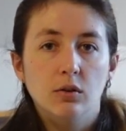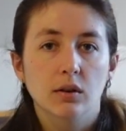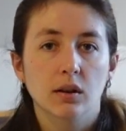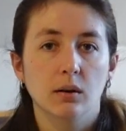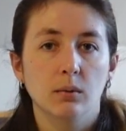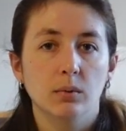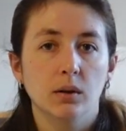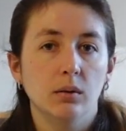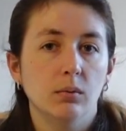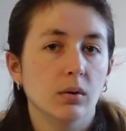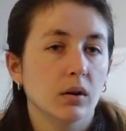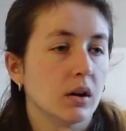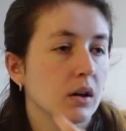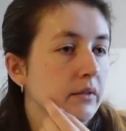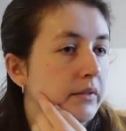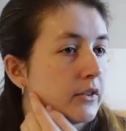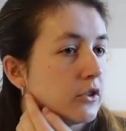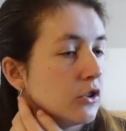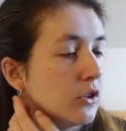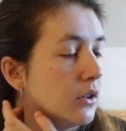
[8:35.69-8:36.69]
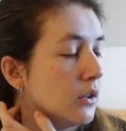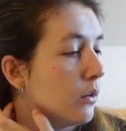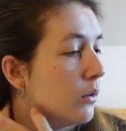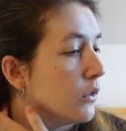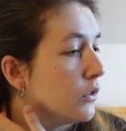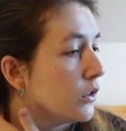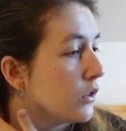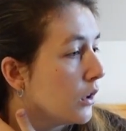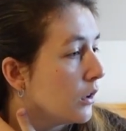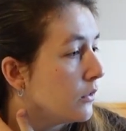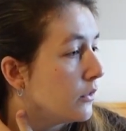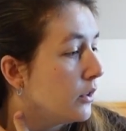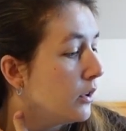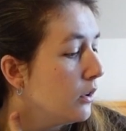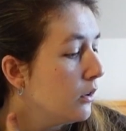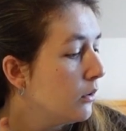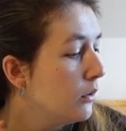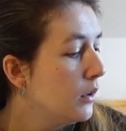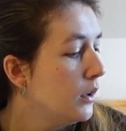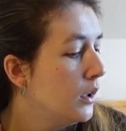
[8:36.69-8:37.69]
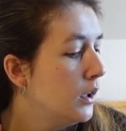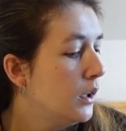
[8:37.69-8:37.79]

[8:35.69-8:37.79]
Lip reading: that we were originally going to go to.